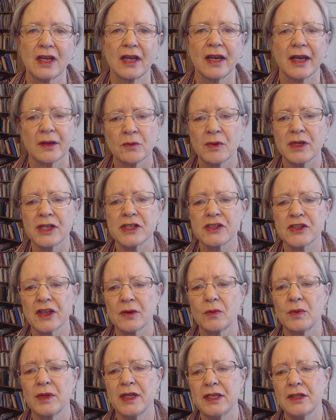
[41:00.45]
and wish
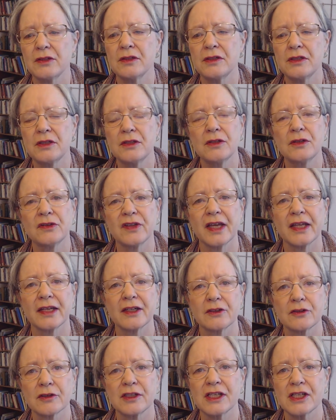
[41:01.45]
that we UUs had a
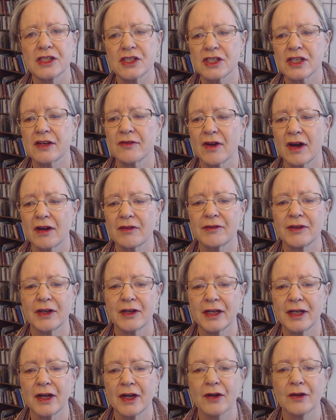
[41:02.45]
tradition of our
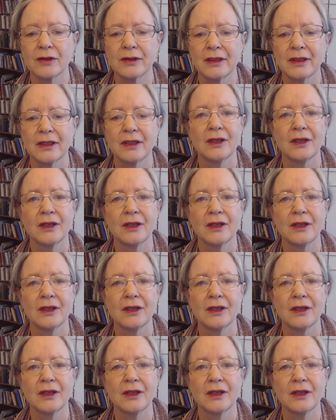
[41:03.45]
very own,